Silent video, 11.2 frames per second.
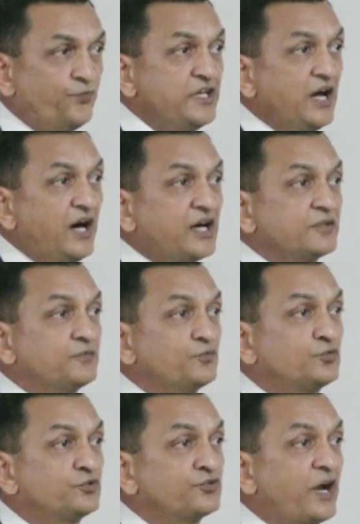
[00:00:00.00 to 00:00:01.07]
we
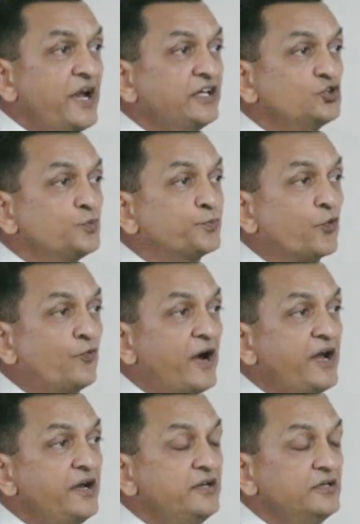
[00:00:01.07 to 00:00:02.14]
are trying to
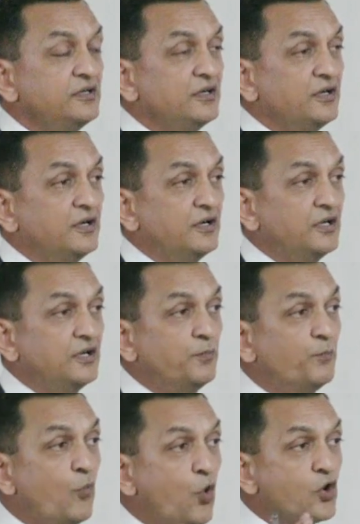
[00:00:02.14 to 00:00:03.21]

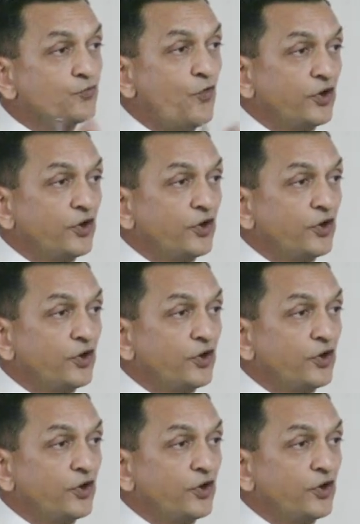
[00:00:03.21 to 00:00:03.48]
provide more